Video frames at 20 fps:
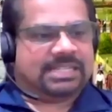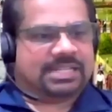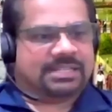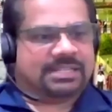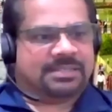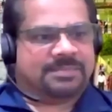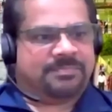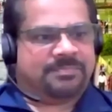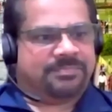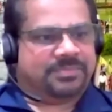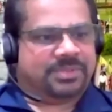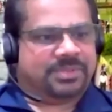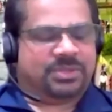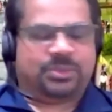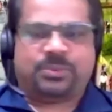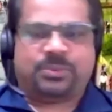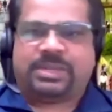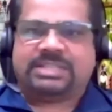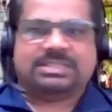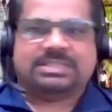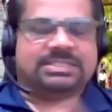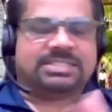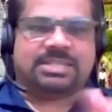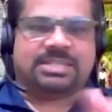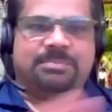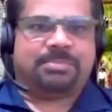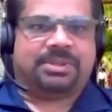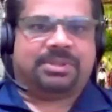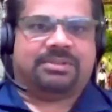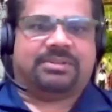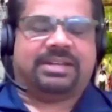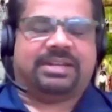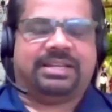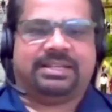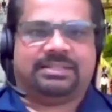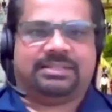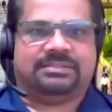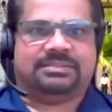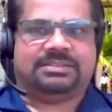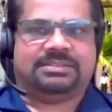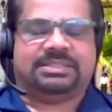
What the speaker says: Good question. Simple, right?